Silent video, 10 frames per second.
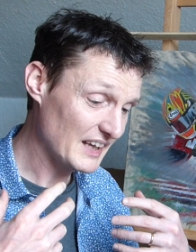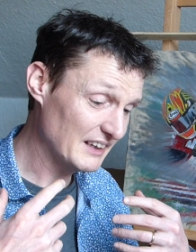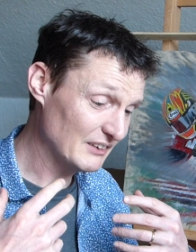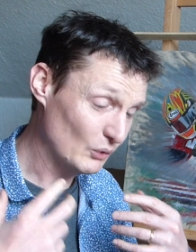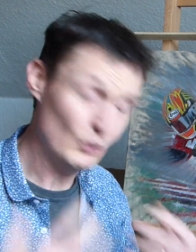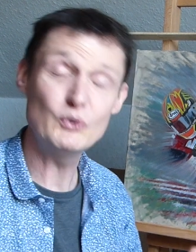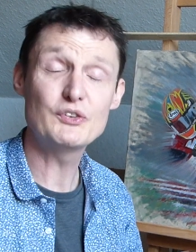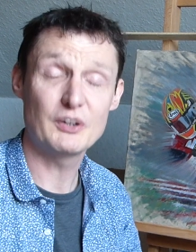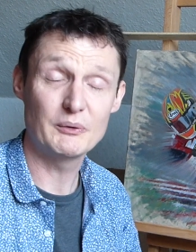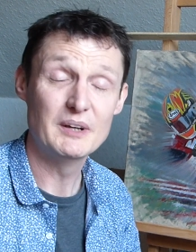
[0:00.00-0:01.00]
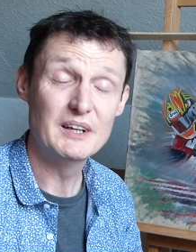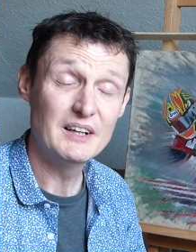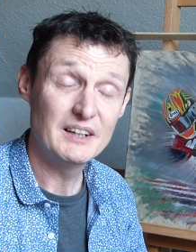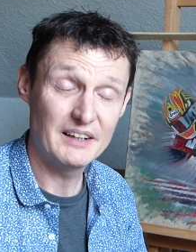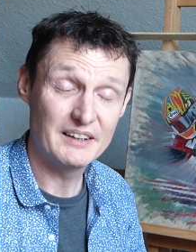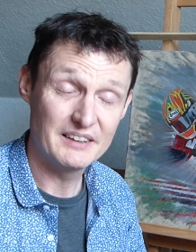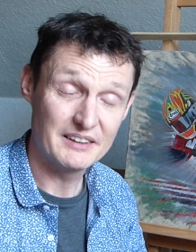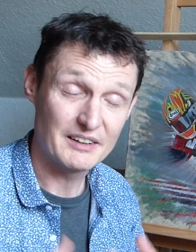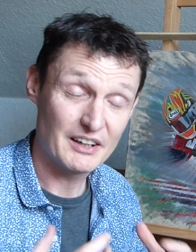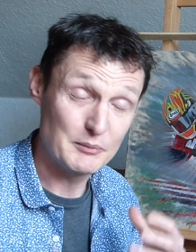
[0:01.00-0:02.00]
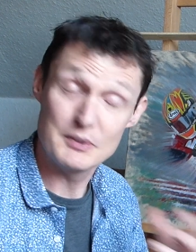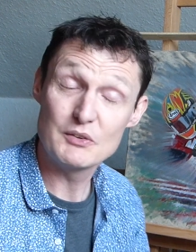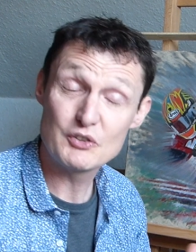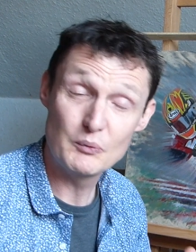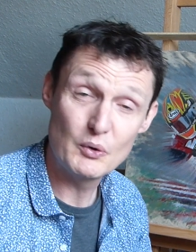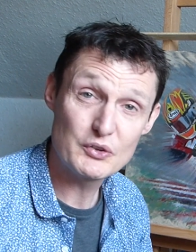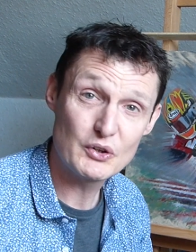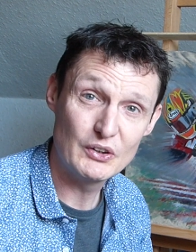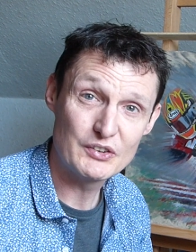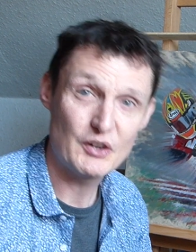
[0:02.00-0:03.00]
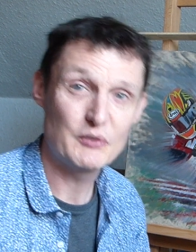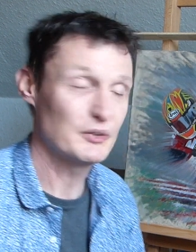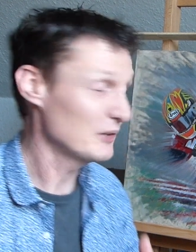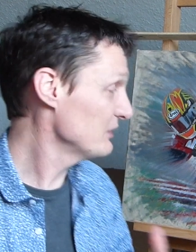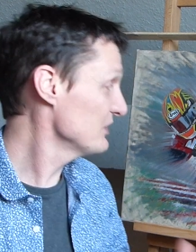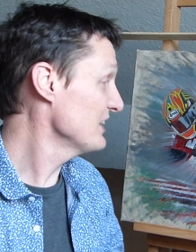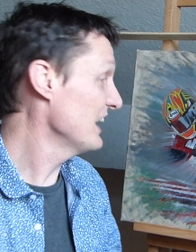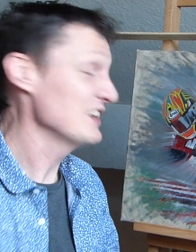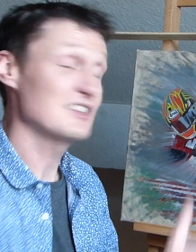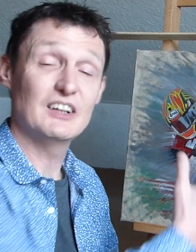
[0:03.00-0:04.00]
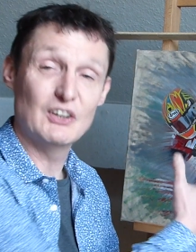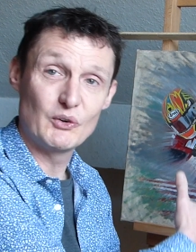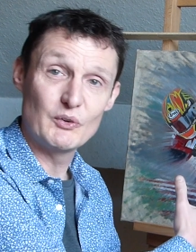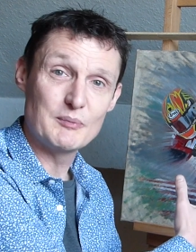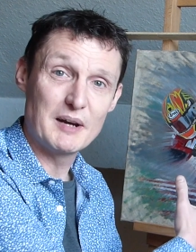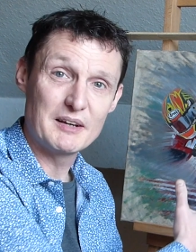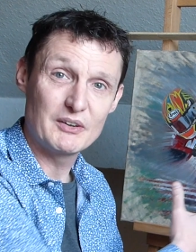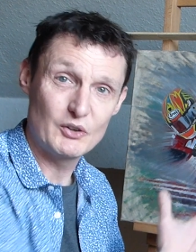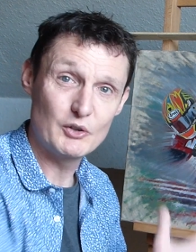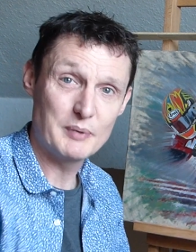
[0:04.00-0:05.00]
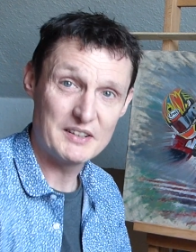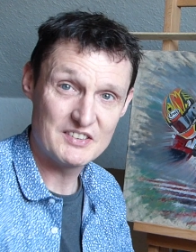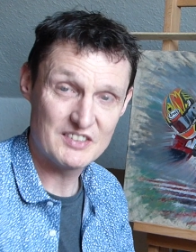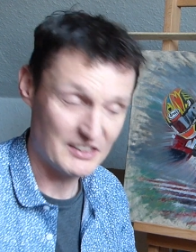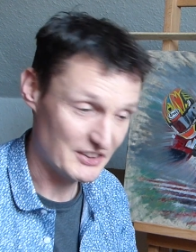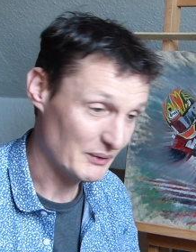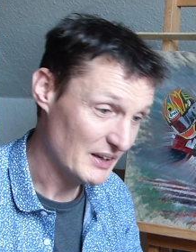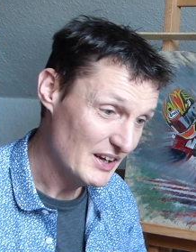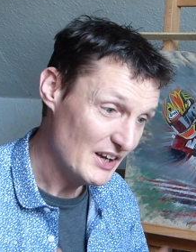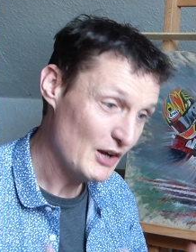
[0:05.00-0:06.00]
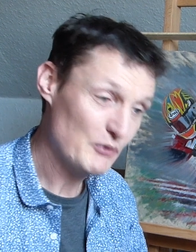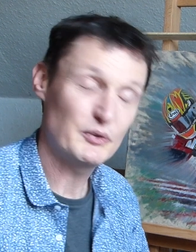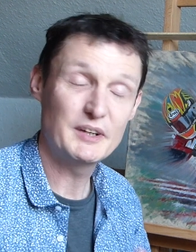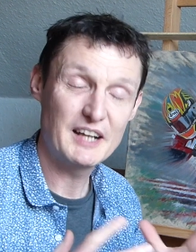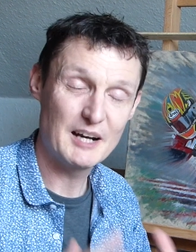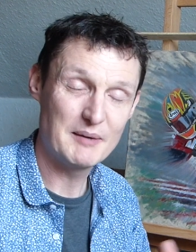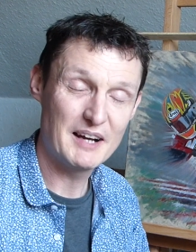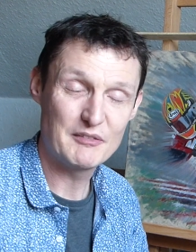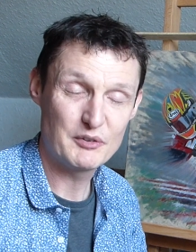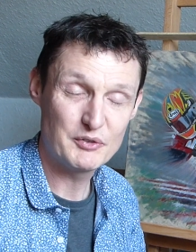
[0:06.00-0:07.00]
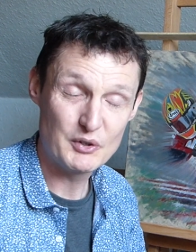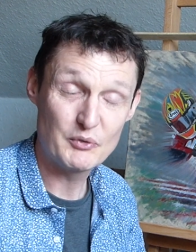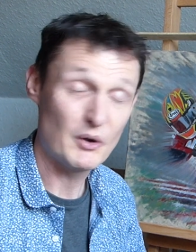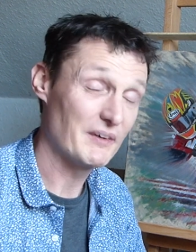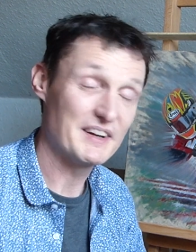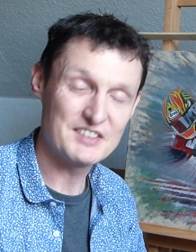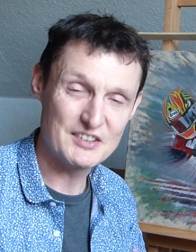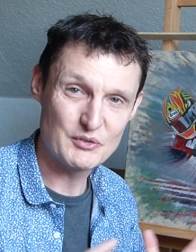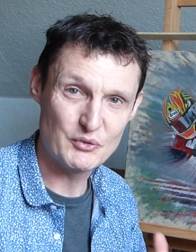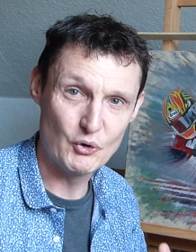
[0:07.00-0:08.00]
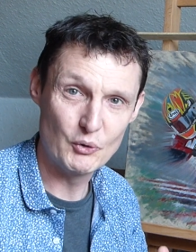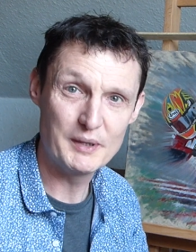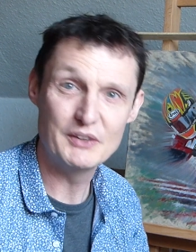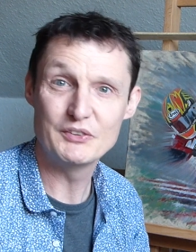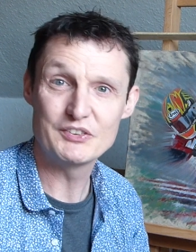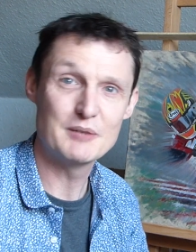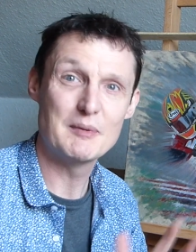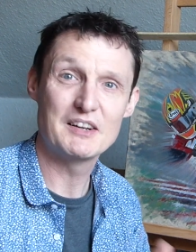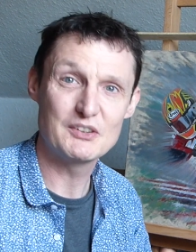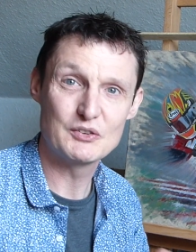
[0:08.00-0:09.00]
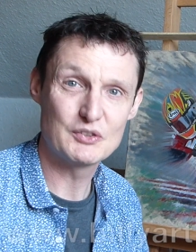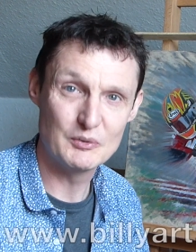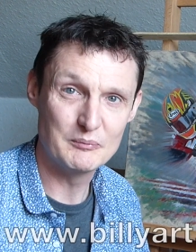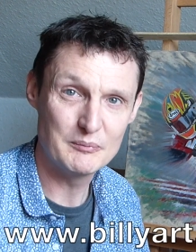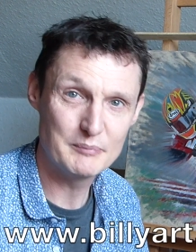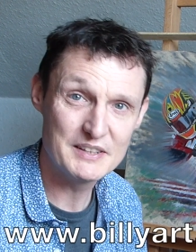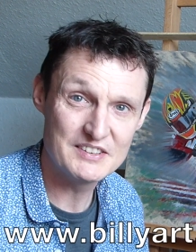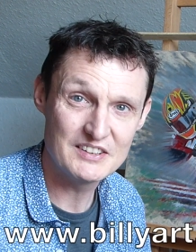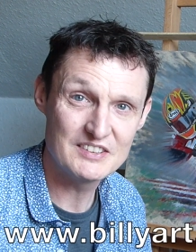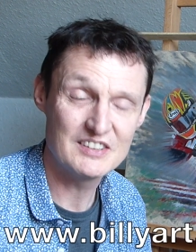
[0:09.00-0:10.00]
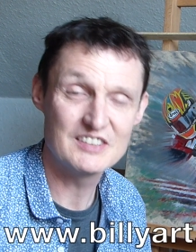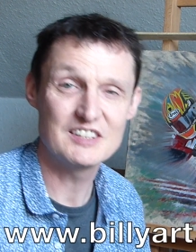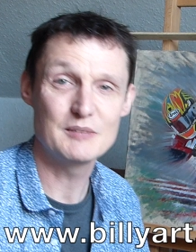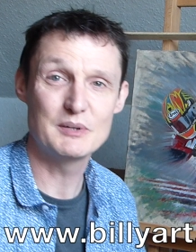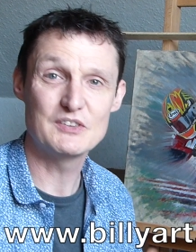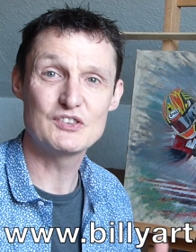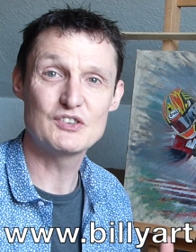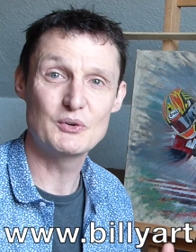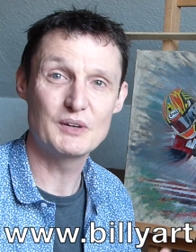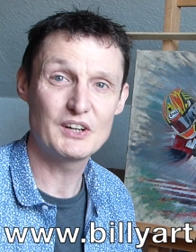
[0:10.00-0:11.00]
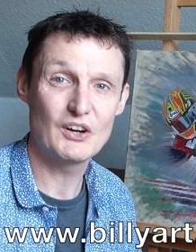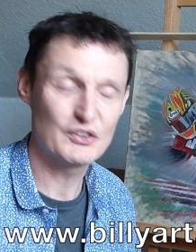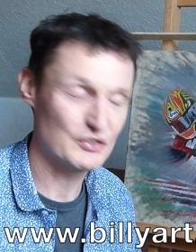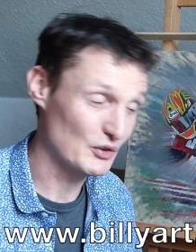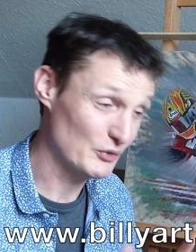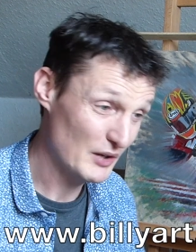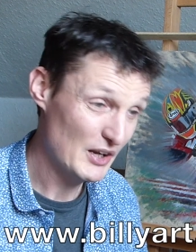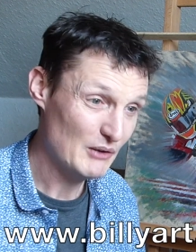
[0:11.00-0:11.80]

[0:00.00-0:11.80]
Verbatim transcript: And I'm also uh, going to be doing some watercolours, hopefully, which is nice, along with my oil paintings that I do. Hopefully, I might have a few forays into four wheels, and I might do some B T C C, British Touring Car stuff.